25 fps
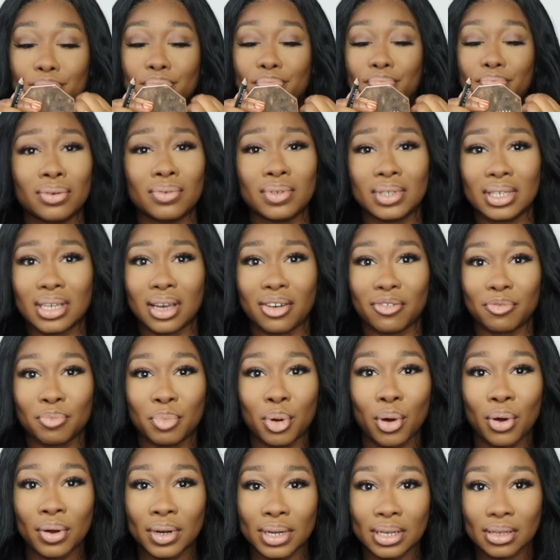So obviously I've
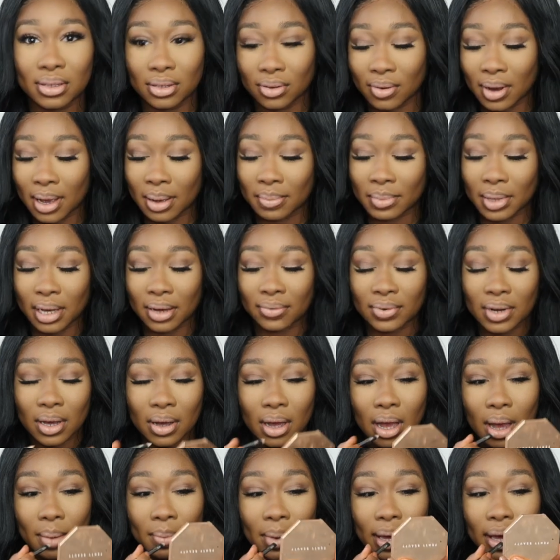put on Instagram that I've now
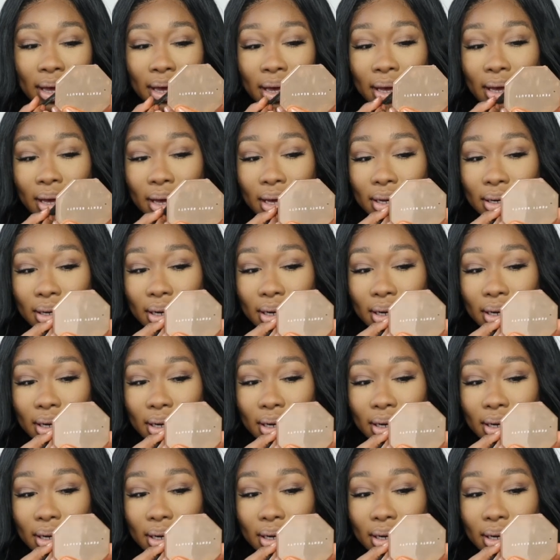cut my hair,